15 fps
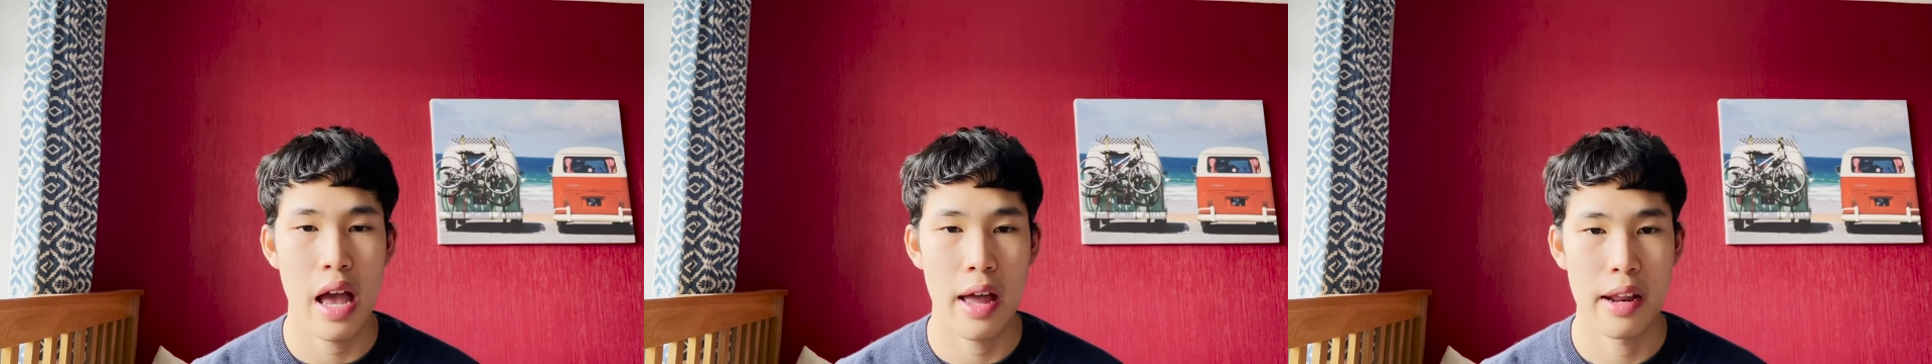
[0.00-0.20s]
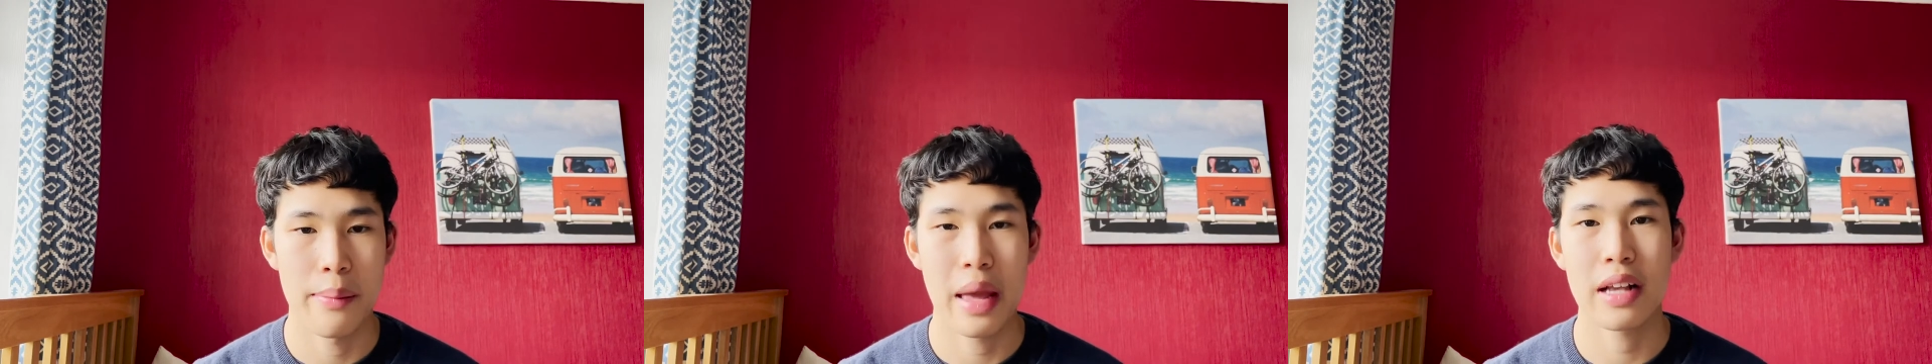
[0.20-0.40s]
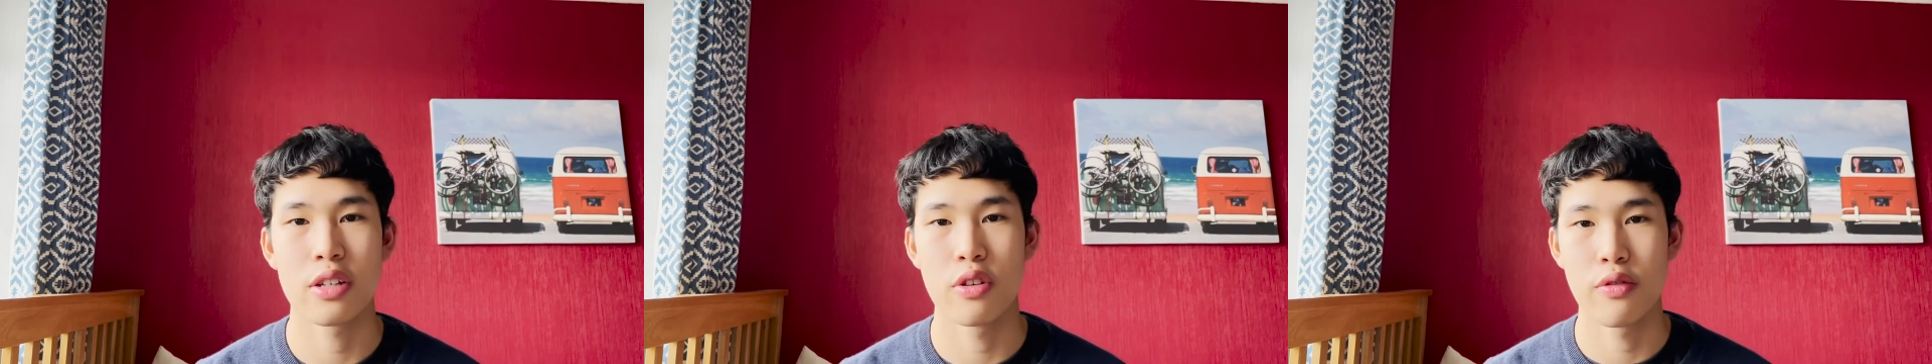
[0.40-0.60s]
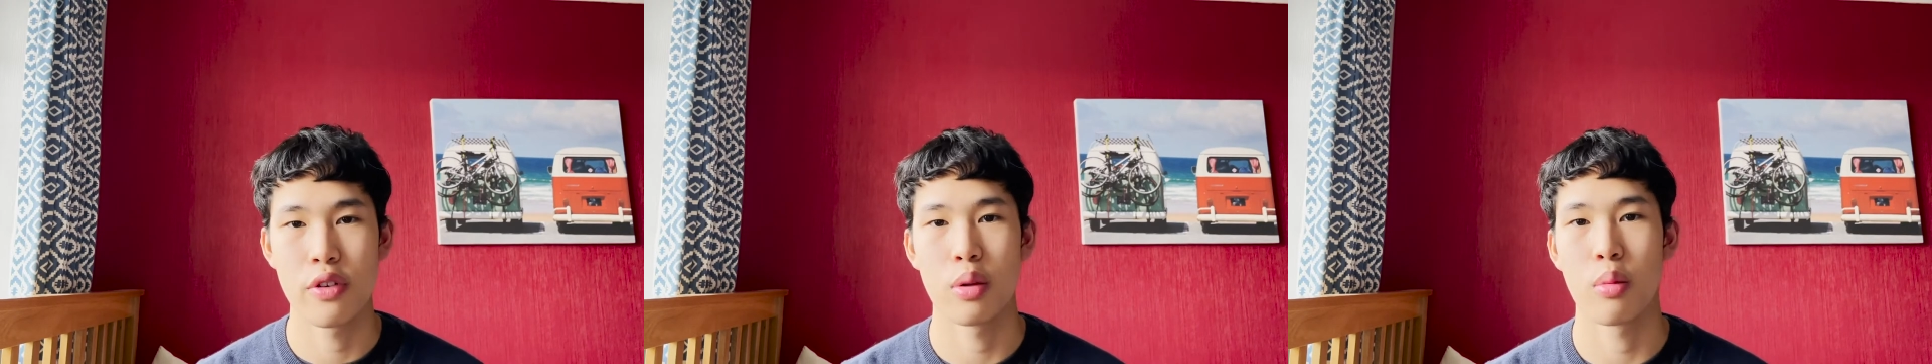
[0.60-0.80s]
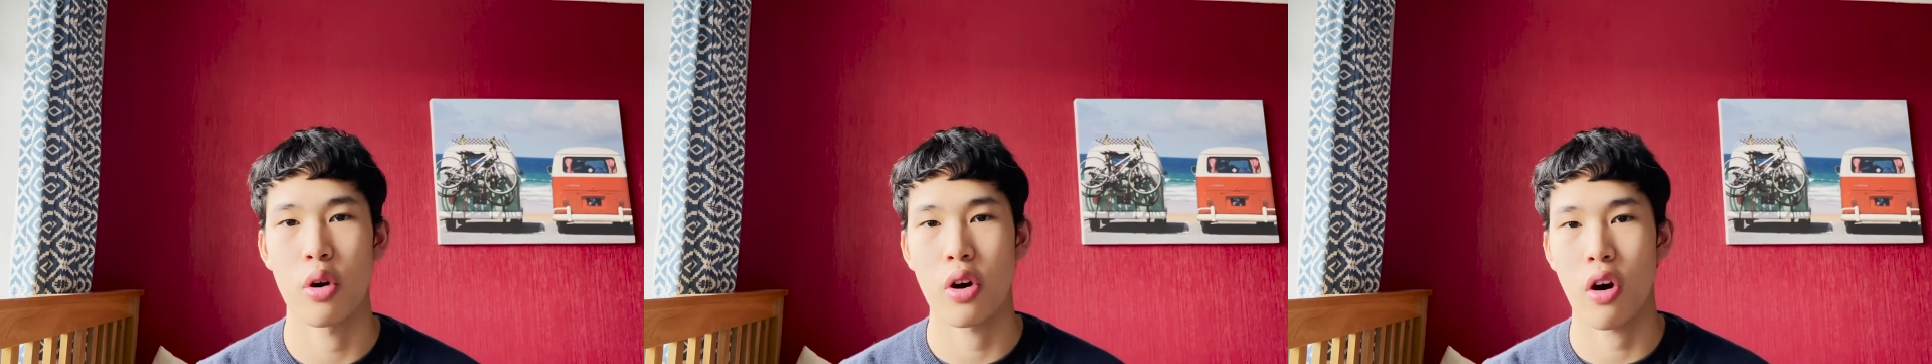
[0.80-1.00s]
and it makes you
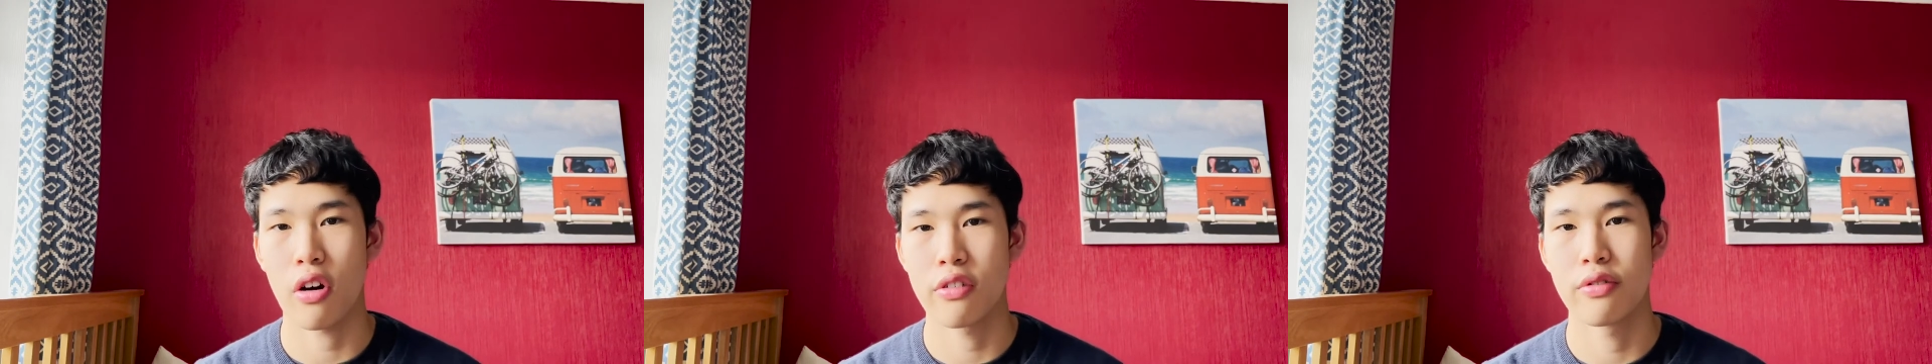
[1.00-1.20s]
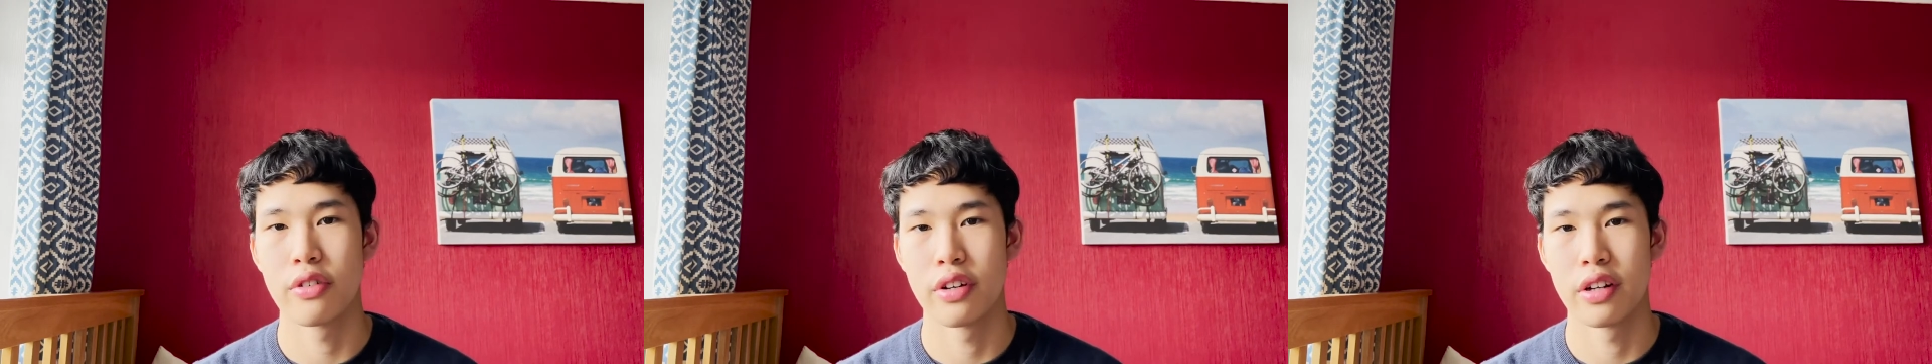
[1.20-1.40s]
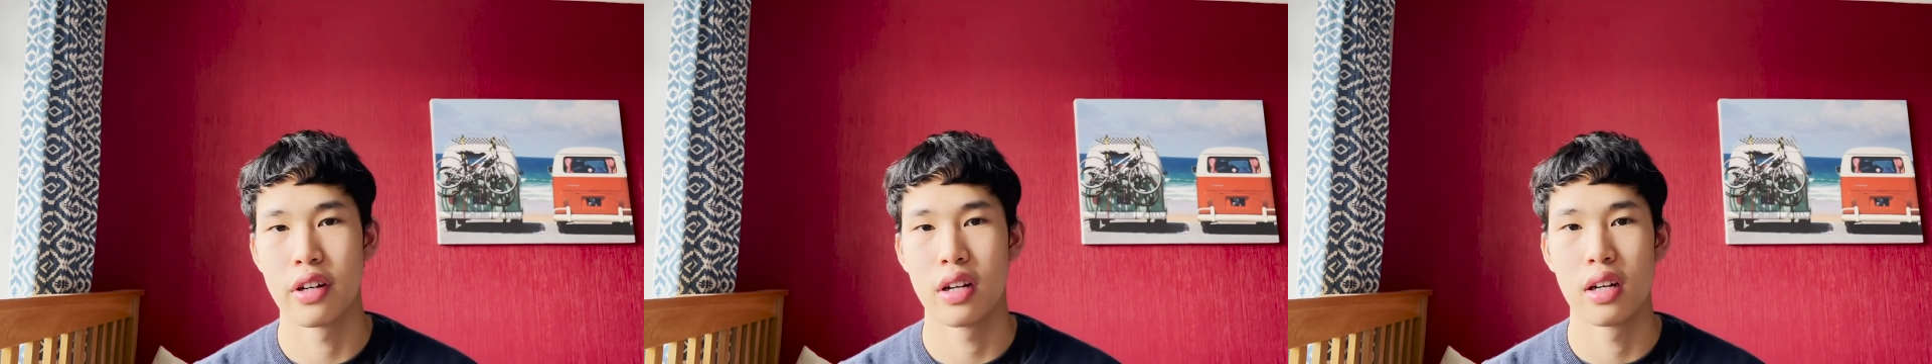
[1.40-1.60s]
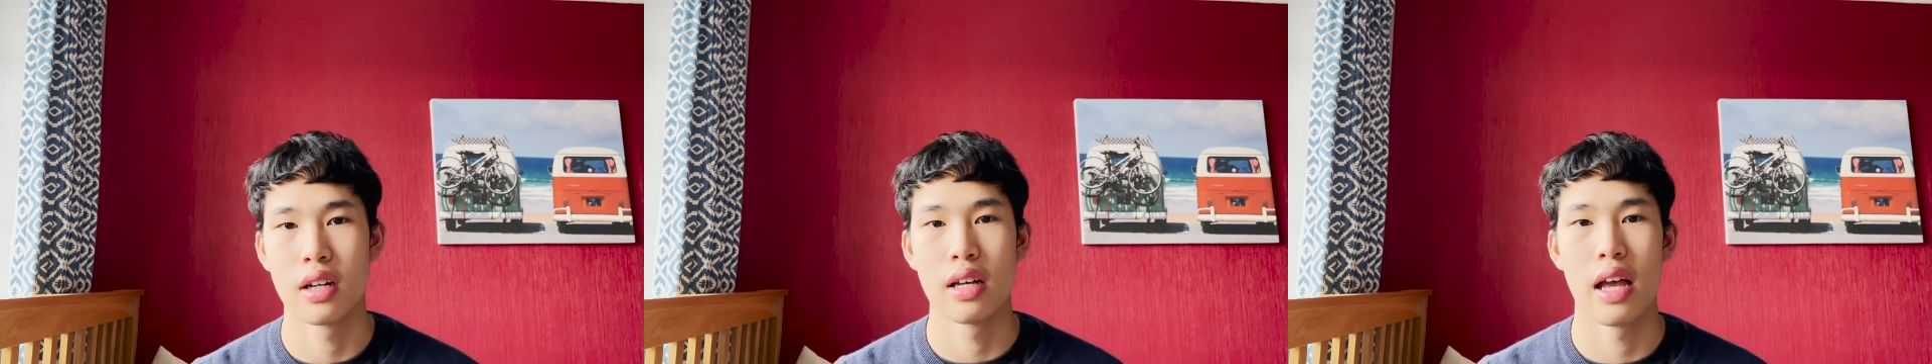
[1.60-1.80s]
feel more confident,